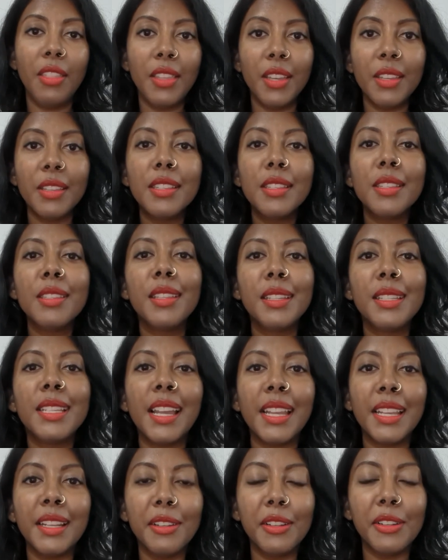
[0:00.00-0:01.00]
thus the
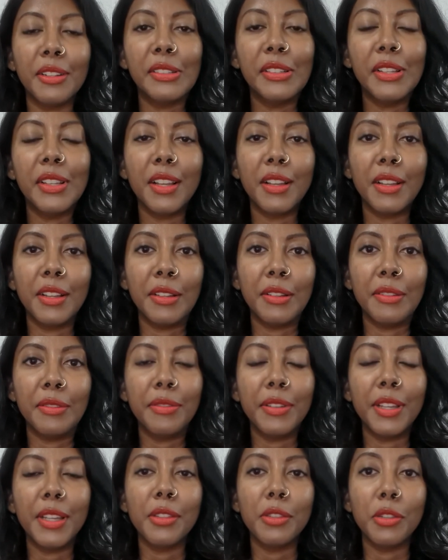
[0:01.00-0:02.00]
title
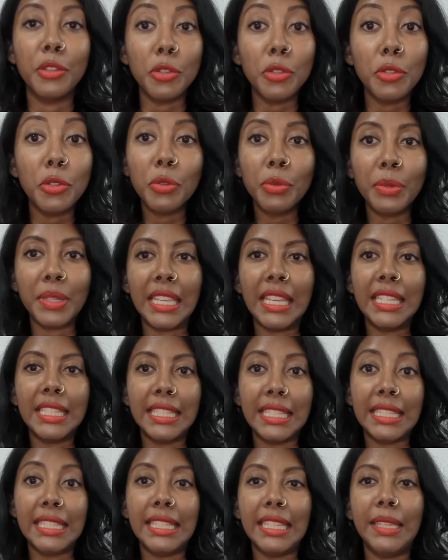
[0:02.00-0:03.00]
of the story,
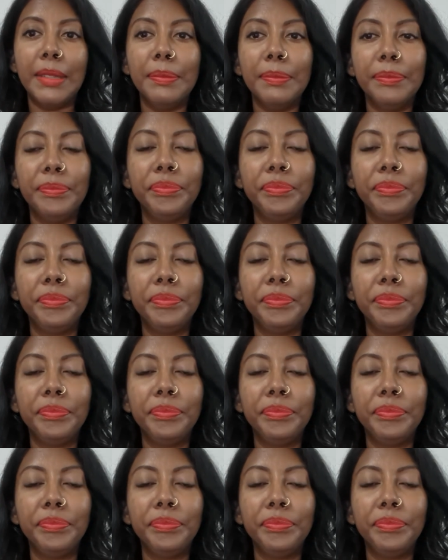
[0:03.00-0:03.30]
Dite.